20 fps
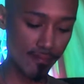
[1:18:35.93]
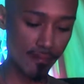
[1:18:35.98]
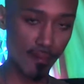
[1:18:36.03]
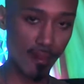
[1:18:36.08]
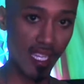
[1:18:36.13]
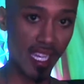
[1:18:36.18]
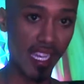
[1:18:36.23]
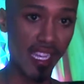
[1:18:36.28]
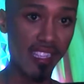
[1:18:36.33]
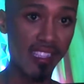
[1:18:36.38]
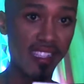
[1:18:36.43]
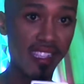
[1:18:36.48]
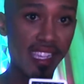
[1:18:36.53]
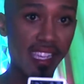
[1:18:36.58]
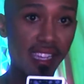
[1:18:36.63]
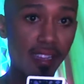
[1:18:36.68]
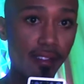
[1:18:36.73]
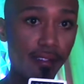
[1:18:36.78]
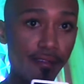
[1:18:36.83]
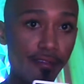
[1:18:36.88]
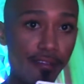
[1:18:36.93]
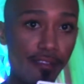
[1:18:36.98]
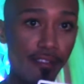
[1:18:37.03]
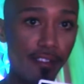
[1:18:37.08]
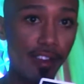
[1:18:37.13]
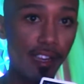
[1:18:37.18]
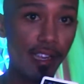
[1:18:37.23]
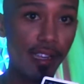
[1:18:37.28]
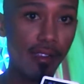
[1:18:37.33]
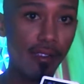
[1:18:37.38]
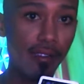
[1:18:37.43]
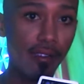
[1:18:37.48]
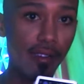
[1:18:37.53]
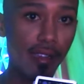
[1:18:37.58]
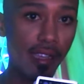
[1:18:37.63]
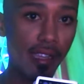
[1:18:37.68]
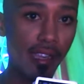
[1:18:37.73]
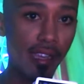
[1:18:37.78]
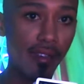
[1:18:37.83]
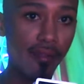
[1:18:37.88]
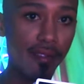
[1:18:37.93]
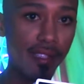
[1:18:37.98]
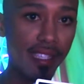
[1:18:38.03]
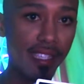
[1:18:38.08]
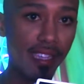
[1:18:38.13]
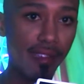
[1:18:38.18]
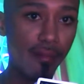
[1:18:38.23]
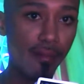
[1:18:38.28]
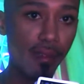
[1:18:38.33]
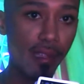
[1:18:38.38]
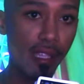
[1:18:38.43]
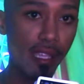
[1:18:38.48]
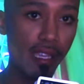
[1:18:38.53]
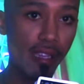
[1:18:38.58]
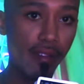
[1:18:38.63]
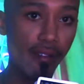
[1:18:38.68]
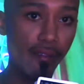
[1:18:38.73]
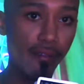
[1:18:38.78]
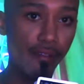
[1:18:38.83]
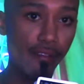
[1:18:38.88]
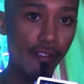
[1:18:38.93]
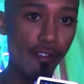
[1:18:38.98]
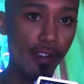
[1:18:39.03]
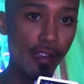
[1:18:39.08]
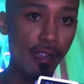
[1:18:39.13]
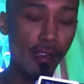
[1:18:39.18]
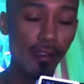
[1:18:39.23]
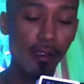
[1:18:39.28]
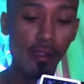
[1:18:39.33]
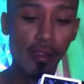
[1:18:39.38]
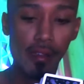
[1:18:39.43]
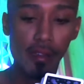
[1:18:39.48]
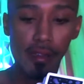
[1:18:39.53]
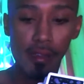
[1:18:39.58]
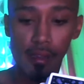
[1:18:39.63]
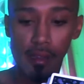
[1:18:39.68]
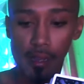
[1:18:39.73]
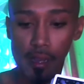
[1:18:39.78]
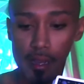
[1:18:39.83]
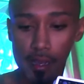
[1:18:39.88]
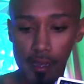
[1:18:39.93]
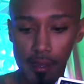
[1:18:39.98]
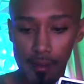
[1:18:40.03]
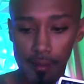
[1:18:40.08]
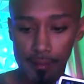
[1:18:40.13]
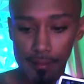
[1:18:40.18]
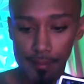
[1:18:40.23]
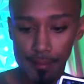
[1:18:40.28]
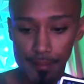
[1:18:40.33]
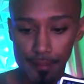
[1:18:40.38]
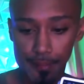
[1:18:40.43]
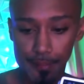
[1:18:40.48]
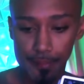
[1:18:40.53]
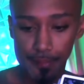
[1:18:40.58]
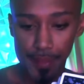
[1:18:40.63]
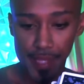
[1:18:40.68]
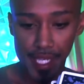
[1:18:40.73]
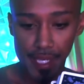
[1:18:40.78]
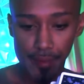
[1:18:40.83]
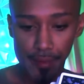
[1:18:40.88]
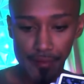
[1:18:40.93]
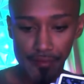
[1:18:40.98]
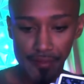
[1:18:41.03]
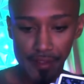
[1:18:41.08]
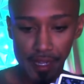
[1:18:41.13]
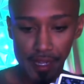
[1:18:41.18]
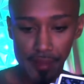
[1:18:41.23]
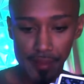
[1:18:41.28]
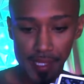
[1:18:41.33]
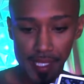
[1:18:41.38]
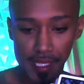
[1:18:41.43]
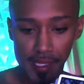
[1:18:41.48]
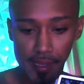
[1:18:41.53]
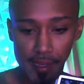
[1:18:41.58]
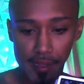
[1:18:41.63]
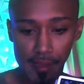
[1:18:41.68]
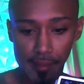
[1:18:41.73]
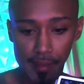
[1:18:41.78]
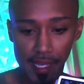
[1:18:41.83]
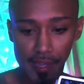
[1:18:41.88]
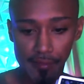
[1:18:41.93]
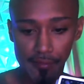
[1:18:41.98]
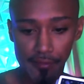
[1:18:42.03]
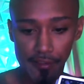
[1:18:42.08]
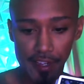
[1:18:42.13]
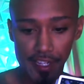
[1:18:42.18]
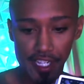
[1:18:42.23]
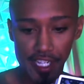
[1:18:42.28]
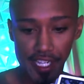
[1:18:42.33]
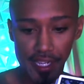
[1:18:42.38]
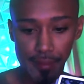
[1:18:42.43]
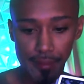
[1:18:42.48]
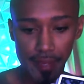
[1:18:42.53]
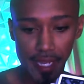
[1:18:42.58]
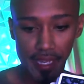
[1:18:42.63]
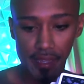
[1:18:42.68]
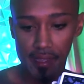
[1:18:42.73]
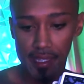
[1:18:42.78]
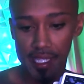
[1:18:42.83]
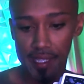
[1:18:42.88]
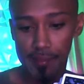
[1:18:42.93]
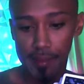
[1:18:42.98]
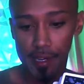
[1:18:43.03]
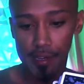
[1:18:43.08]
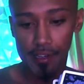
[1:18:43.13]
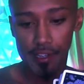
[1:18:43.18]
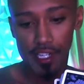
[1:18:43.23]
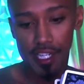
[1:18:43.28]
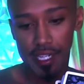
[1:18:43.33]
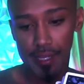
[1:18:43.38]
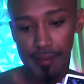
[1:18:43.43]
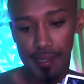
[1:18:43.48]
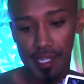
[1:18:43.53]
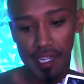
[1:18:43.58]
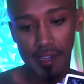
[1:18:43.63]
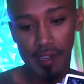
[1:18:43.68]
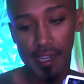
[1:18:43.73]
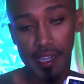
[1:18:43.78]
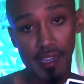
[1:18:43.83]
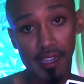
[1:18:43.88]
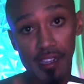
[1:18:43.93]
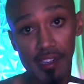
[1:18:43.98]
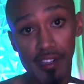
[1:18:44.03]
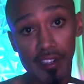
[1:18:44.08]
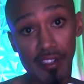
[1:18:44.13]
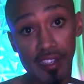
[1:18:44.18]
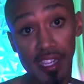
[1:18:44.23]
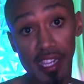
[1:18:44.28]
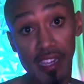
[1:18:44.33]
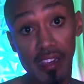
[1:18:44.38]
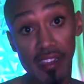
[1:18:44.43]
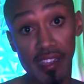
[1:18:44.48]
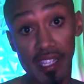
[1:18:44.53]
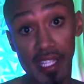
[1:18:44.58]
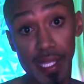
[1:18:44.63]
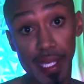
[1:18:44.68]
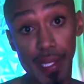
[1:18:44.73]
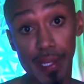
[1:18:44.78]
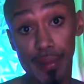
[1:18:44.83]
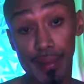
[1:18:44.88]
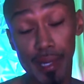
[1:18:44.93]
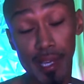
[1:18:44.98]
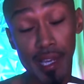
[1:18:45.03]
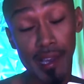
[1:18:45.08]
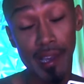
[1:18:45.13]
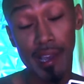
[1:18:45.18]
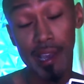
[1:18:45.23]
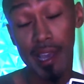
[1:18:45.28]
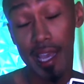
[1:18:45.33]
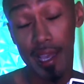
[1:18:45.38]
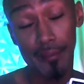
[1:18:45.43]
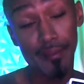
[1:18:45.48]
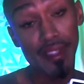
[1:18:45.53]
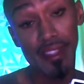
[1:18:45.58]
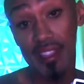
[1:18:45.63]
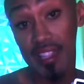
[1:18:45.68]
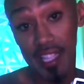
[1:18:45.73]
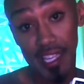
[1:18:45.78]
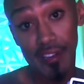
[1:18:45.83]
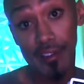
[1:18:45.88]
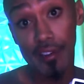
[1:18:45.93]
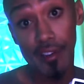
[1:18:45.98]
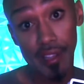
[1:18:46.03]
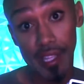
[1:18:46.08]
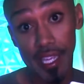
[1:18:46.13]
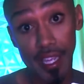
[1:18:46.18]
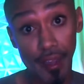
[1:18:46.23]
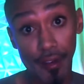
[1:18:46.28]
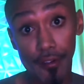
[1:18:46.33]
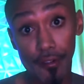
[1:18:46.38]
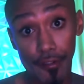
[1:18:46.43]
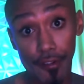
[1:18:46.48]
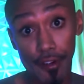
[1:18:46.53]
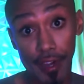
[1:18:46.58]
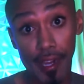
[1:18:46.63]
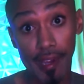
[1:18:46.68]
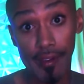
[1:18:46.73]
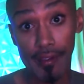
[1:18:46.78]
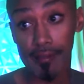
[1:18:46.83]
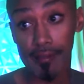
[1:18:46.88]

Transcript: I'd say go for it. And I would say really go for it. Two of Cups is all about friendship, balance, partnership, sharing, and understanding. So I would literally go for it.